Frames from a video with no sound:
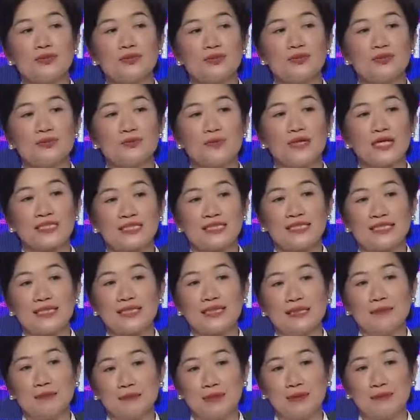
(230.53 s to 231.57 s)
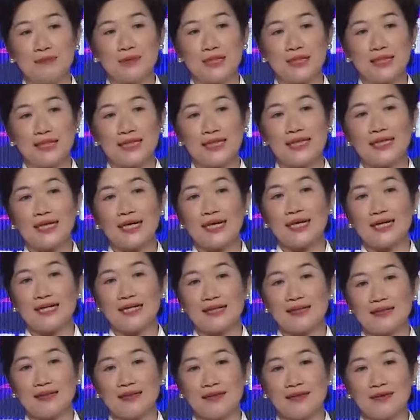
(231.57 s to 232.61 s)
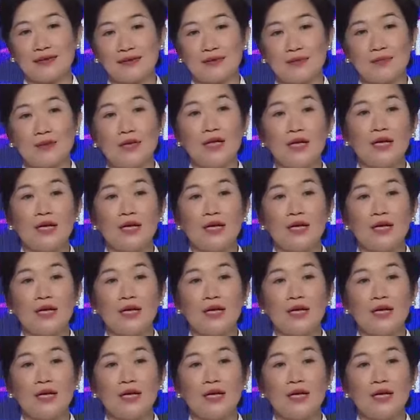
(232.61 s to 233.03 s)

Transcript: to actually implement A I in their,